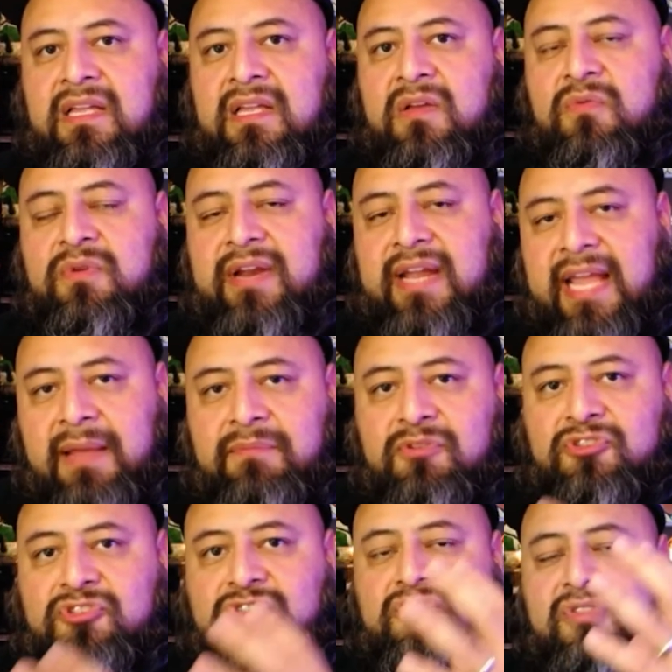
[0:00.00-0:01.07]
we're able
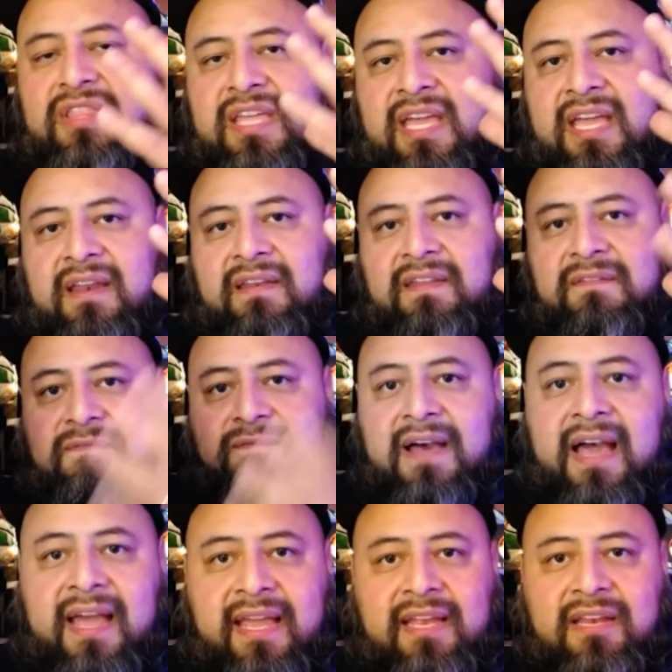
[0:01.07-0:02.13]
to then
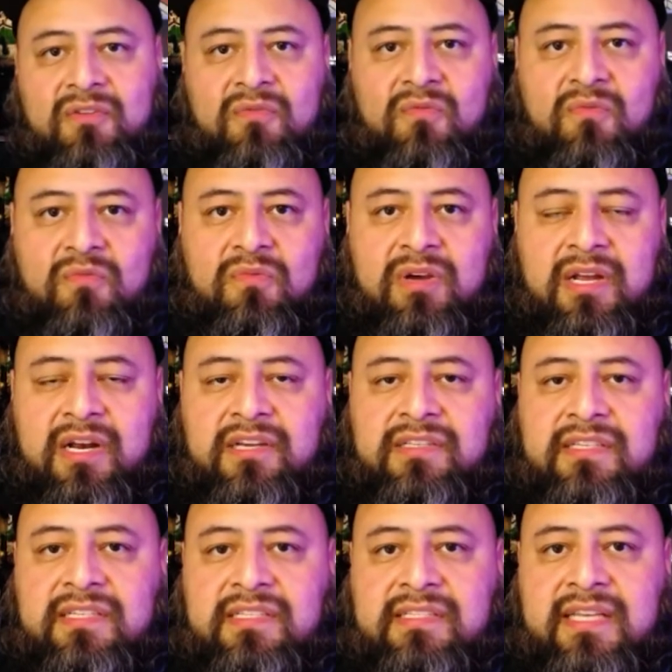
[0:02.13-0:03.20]
define what our
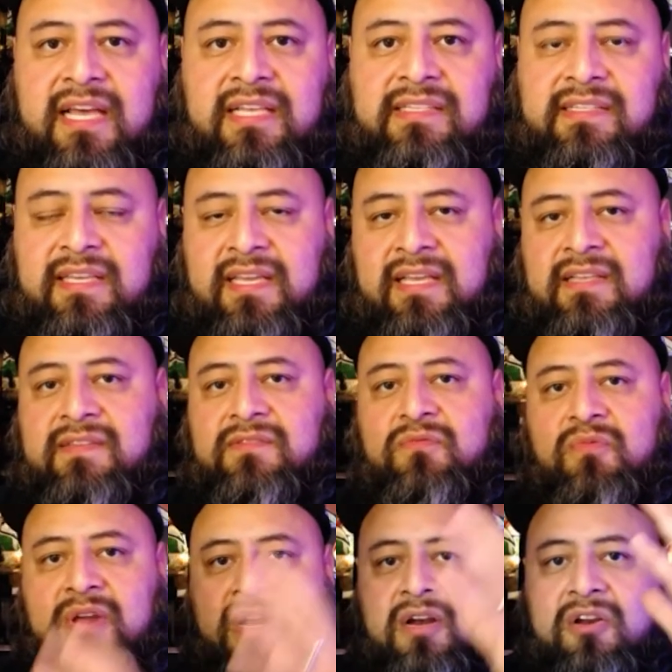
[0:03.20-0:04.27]
success is,
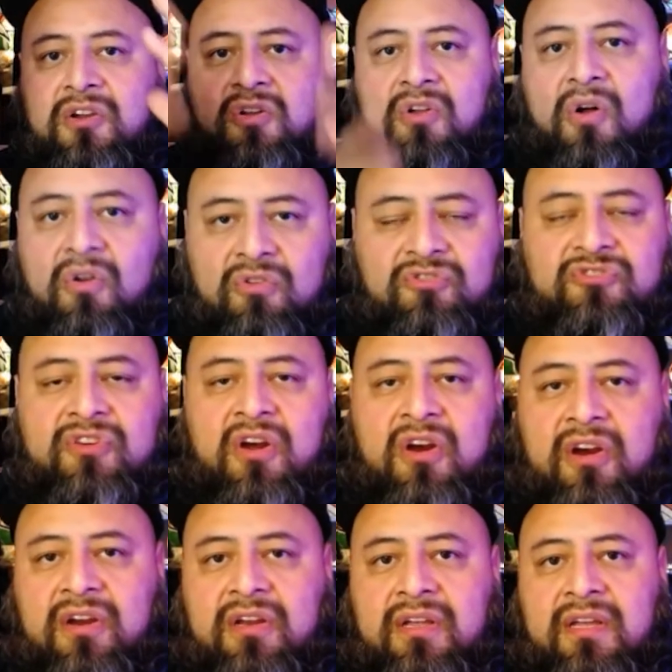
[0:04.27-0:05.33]
what our goals
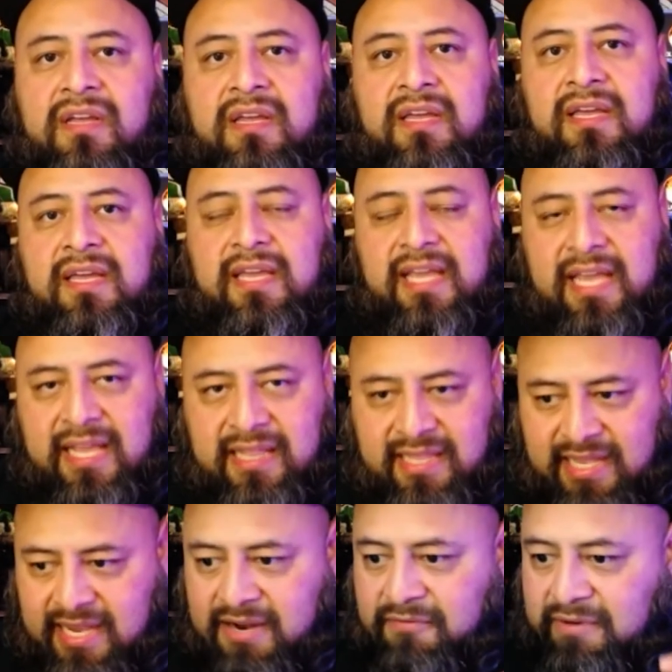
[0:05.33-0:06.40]
are, and
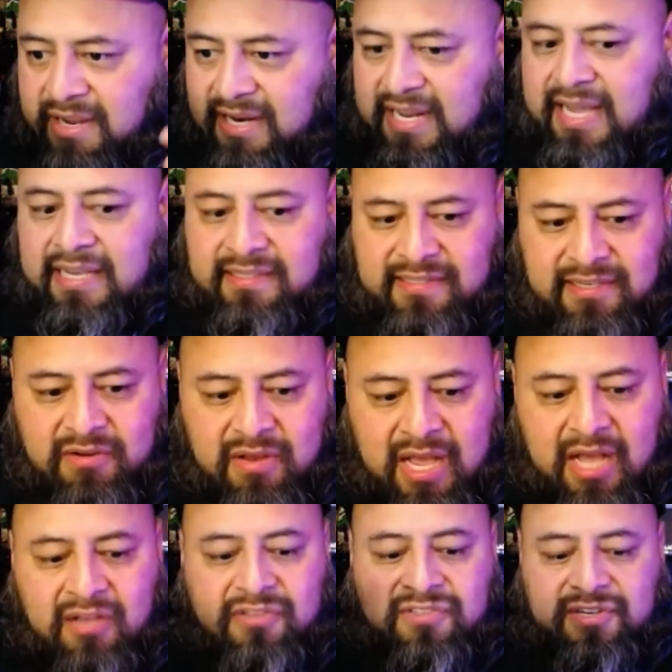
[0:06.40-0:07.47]
then realizing
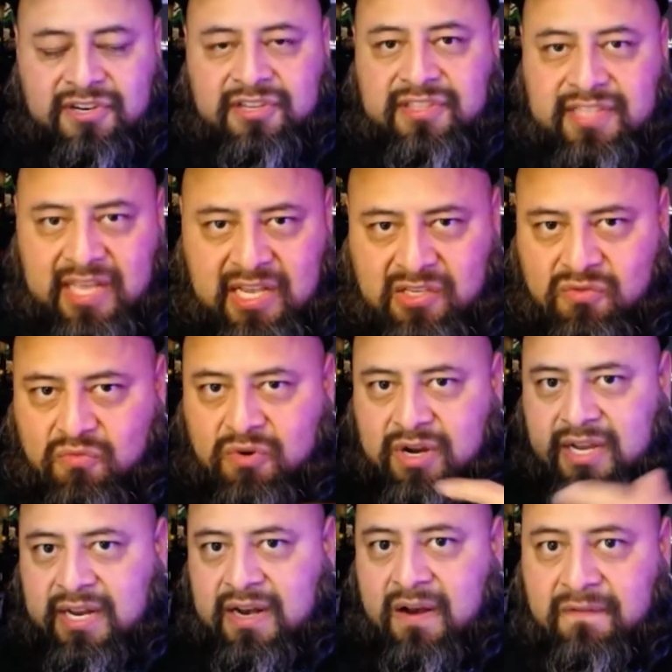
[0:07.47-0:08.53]
how certain things
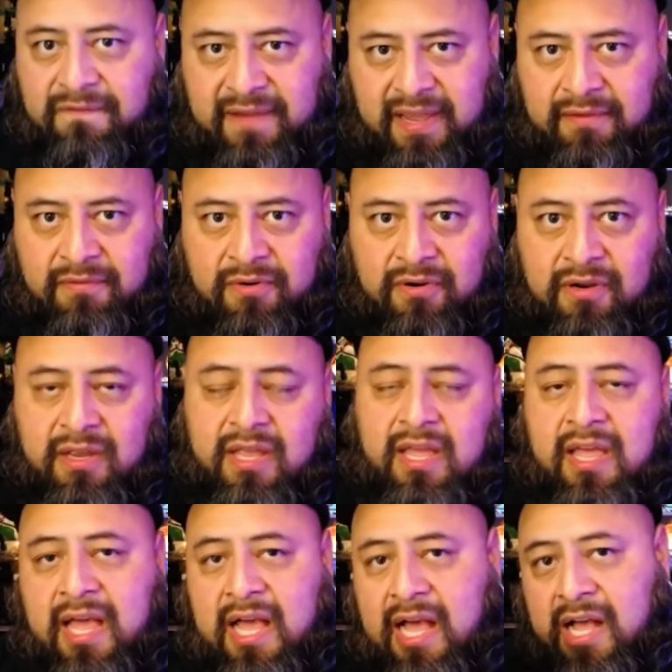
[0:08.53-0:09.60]
work in our favor,
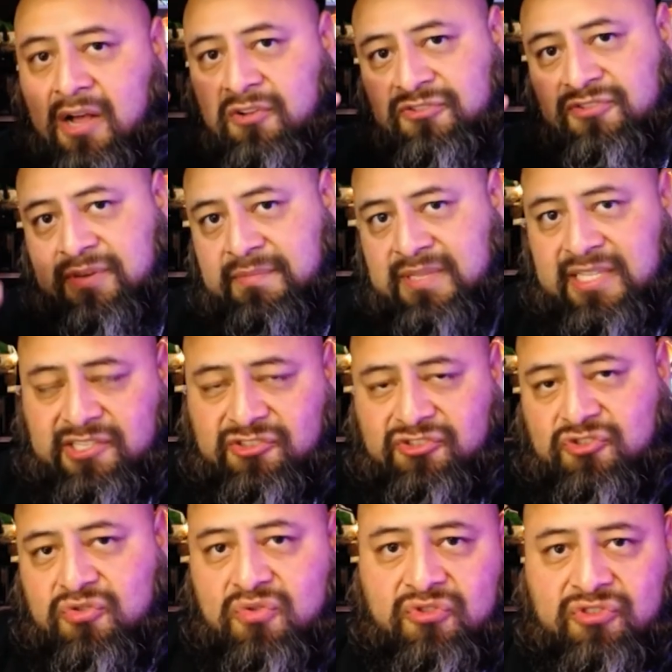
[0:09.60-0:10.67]
how some of these
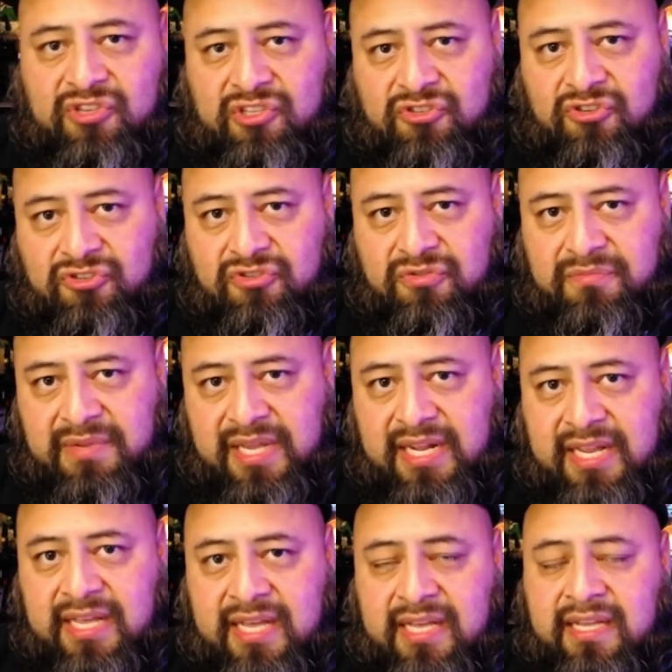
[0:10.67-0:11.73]
tools on social
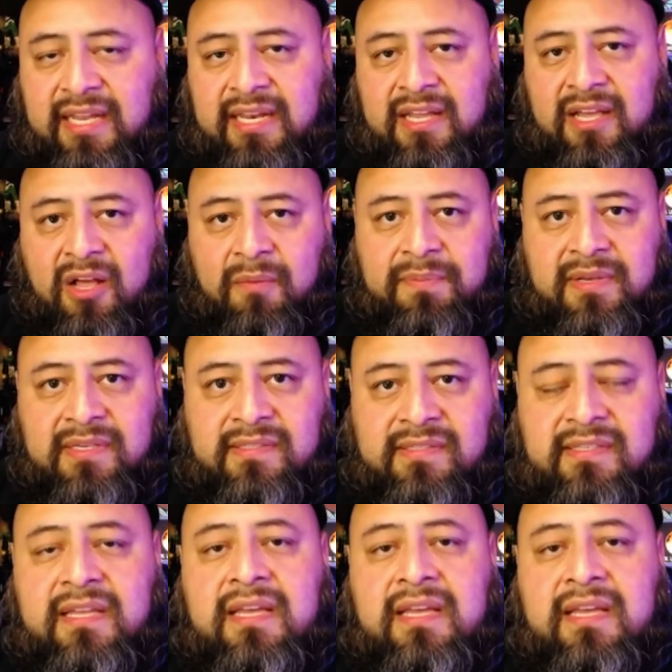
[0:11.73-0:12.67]
media can help us